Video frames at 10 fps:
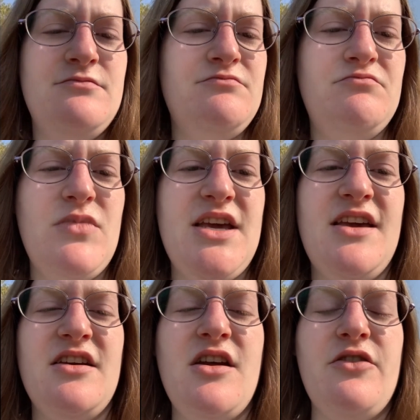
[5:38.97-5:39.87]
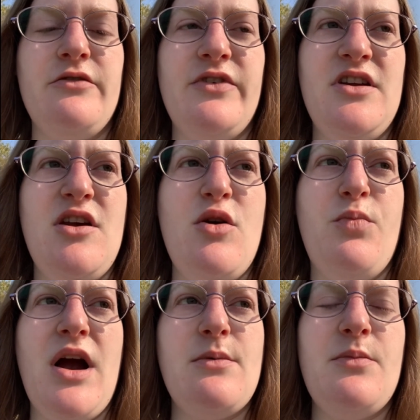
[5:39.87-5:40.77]
making another video
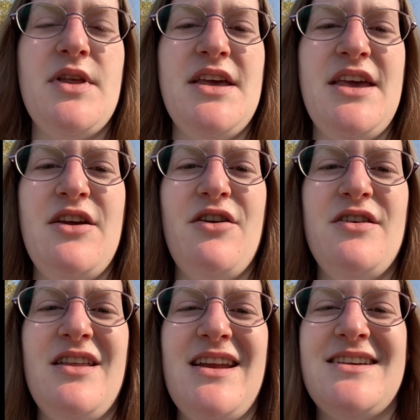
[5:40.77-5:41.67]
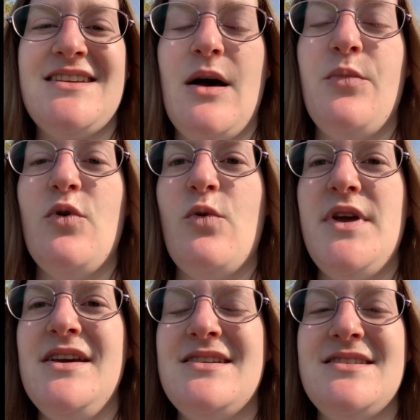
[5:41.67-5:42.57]
probably here in the next couple of
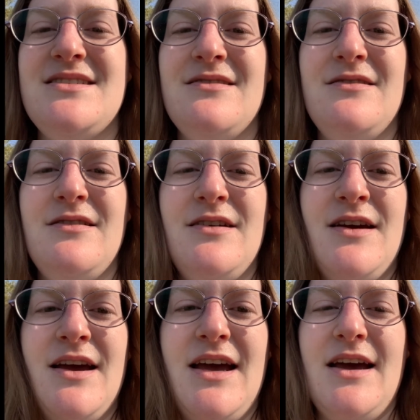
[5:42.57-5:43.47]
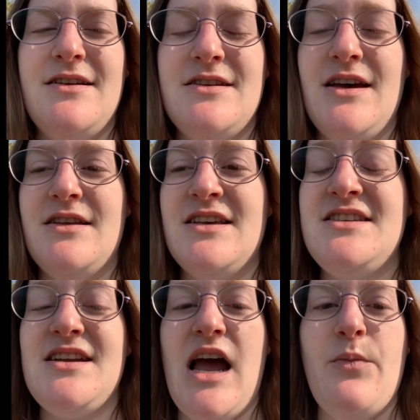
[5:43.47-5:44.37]
weeks, and
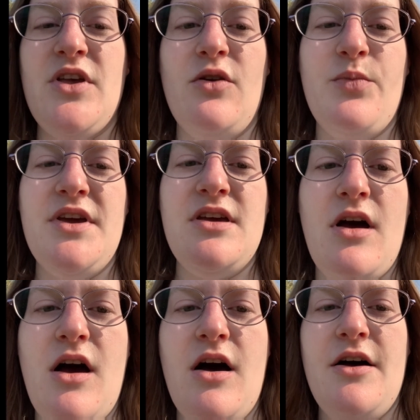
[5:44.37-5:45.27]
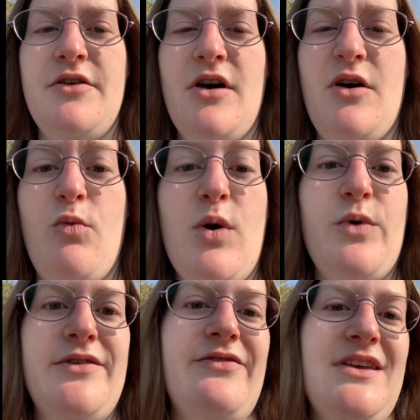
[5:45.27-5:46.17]
this time it'll be on what
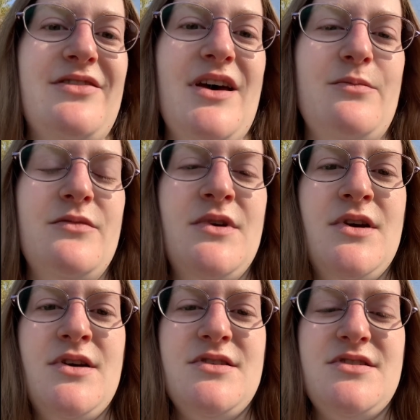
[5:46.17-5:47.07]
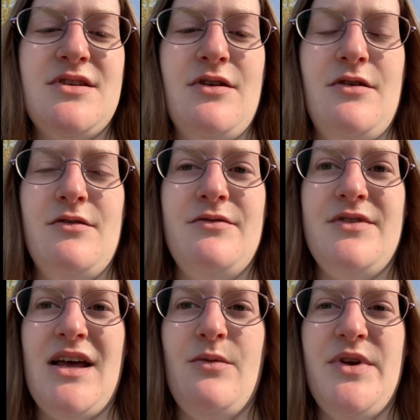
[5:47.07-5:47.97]
we feed them. So
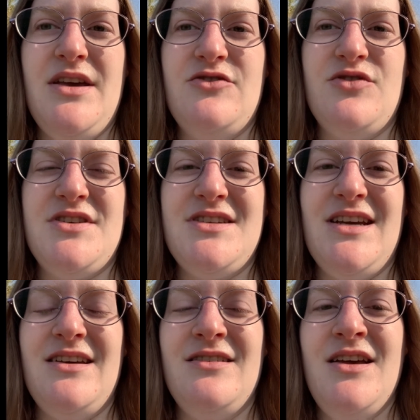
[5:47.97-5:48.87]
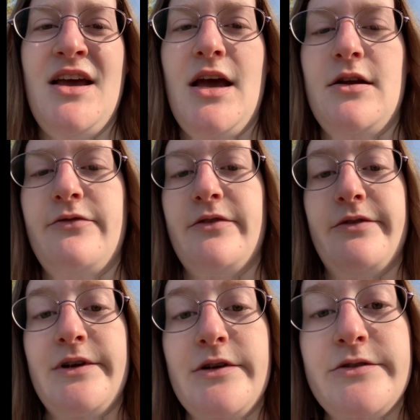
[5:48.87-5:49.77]
that'll be interesting. And if the
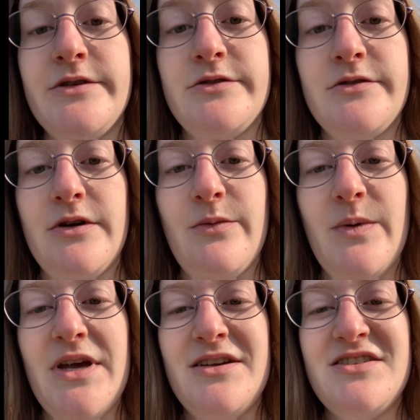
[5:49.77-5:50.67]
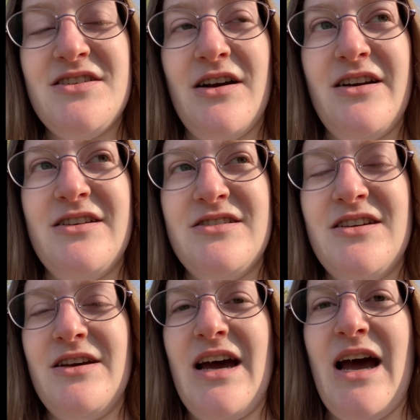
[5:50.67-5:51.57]
video is too short, maybe start
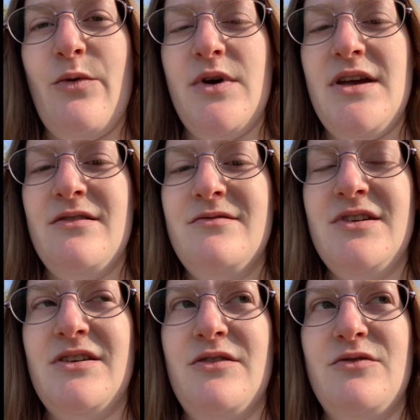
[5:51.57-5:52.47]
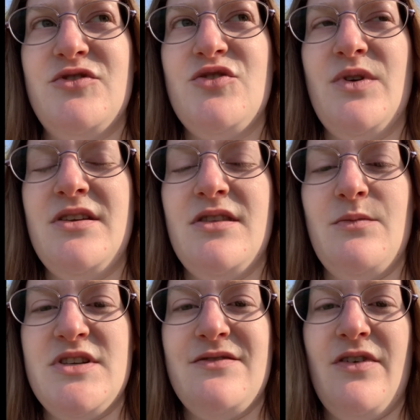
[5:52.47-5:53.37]
into how we, treat them
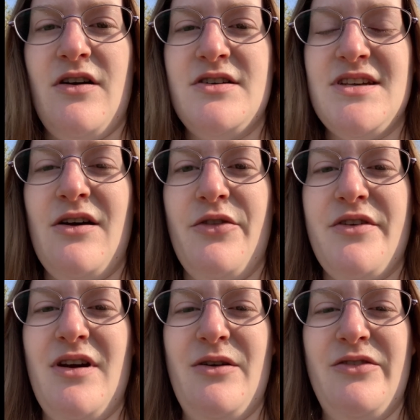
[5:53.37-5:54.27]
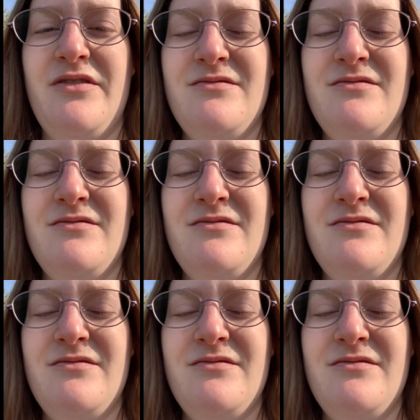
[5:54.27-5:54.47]
as far as health goes.